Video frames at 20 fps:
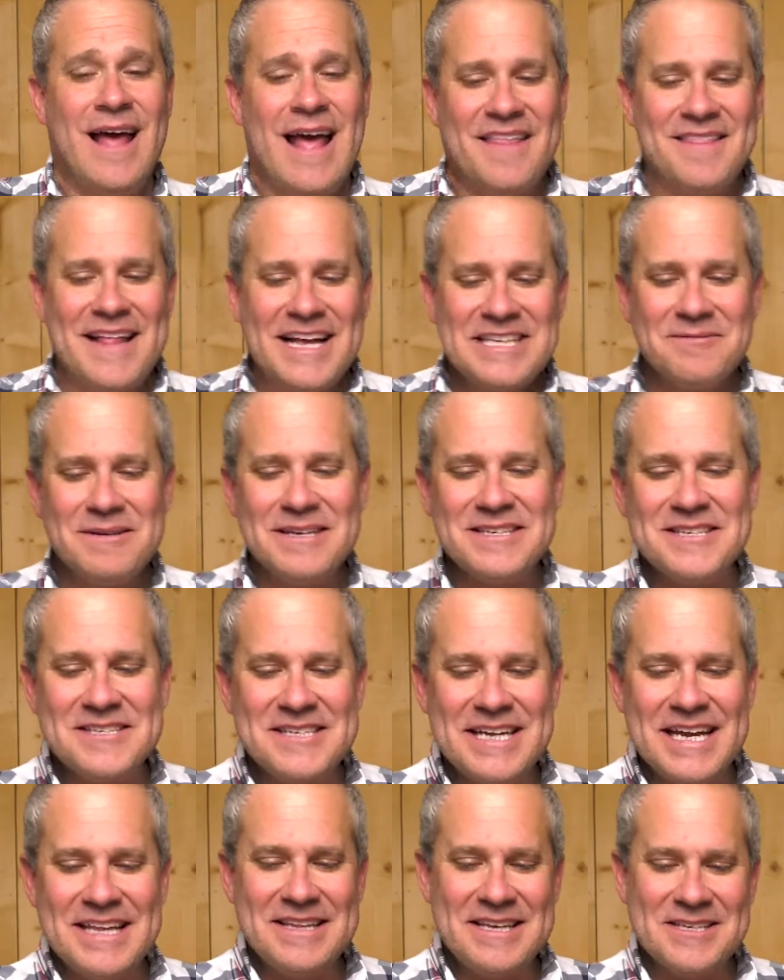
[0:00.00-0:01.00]
And that's what you
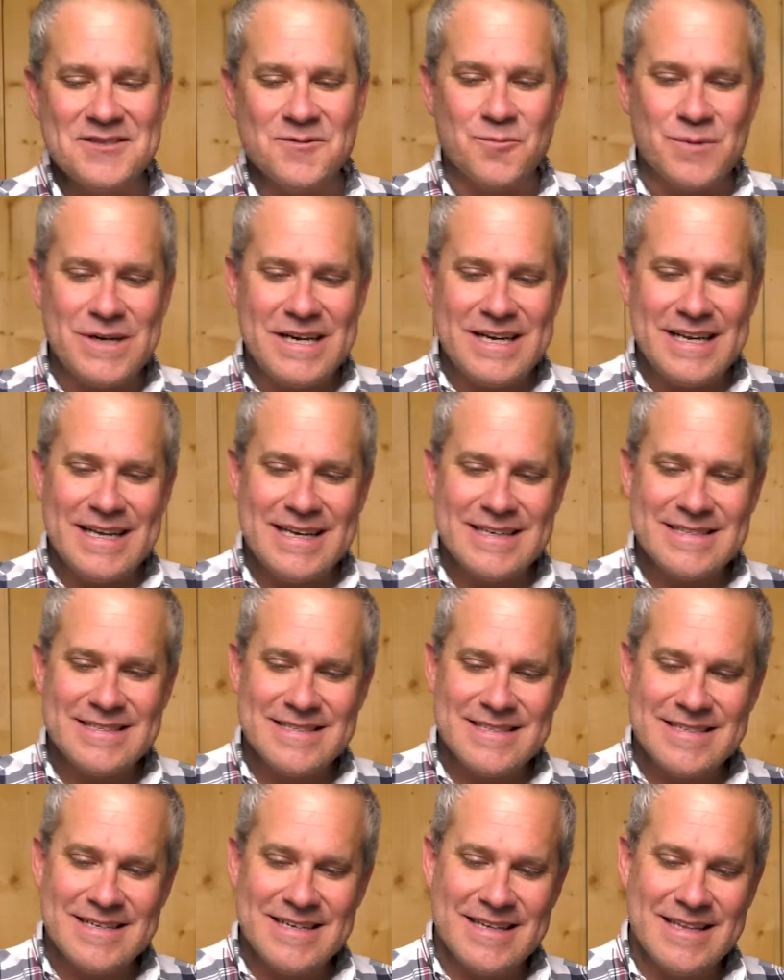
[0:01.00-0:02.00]
see in these
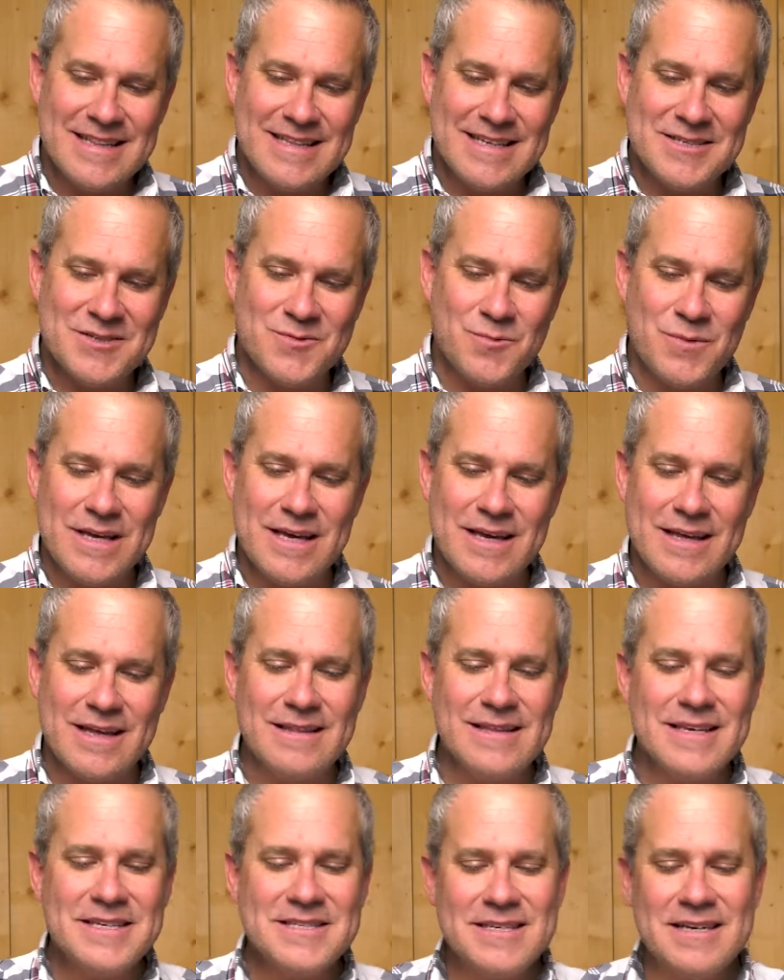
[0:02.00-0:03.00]
readings this week. You
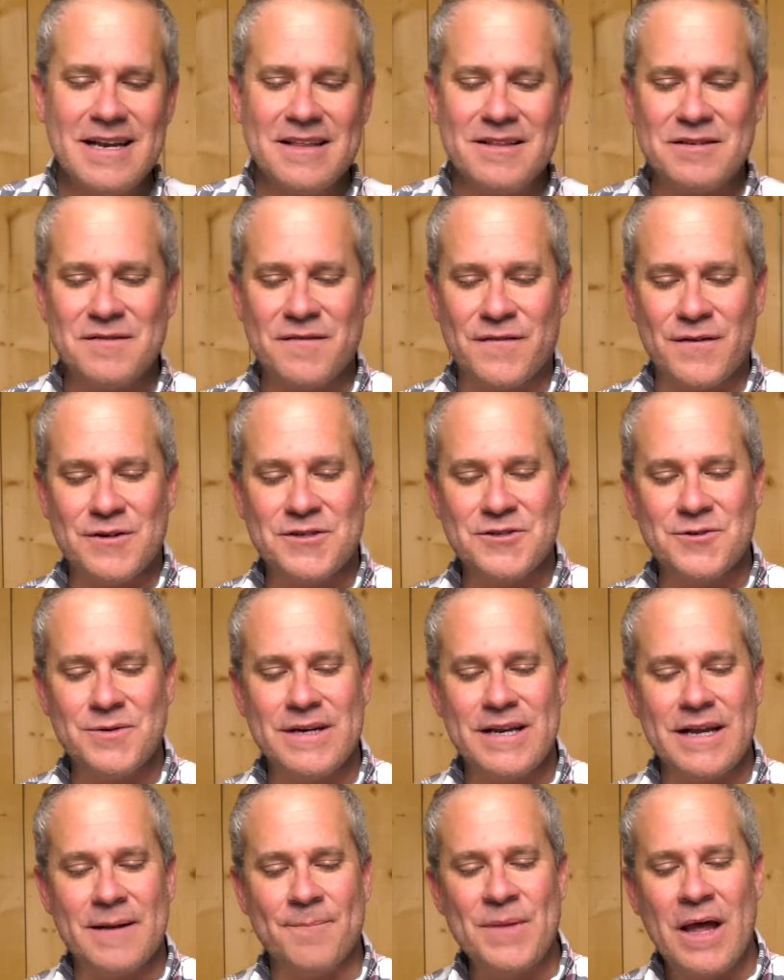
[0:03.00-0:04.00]
listen in this first
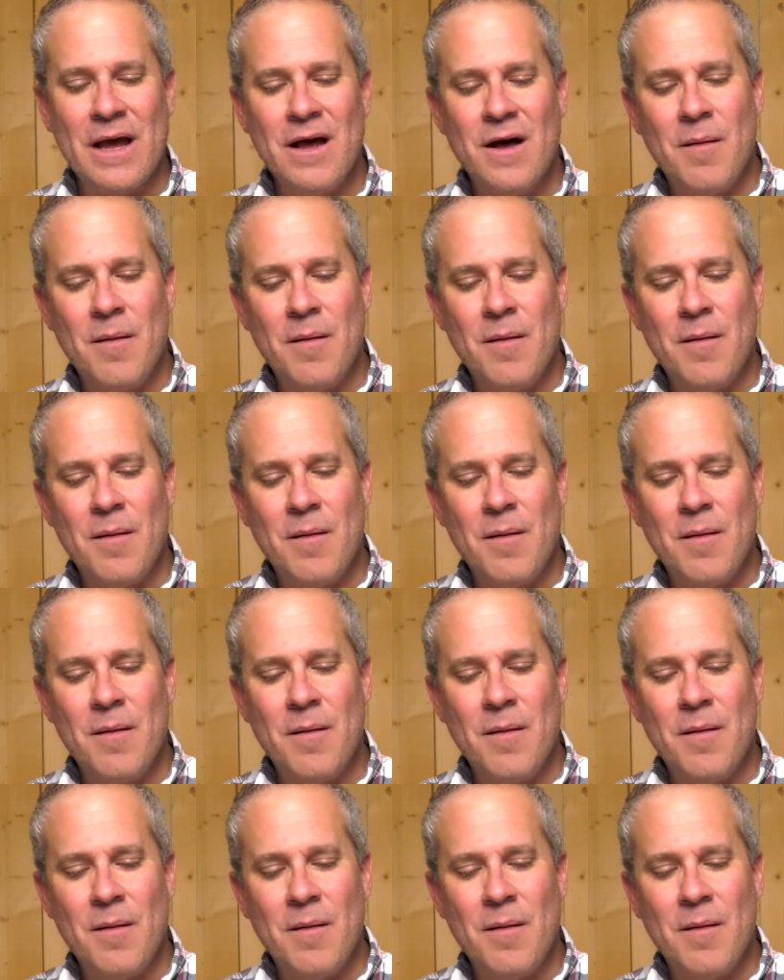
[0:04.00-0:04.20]
reading.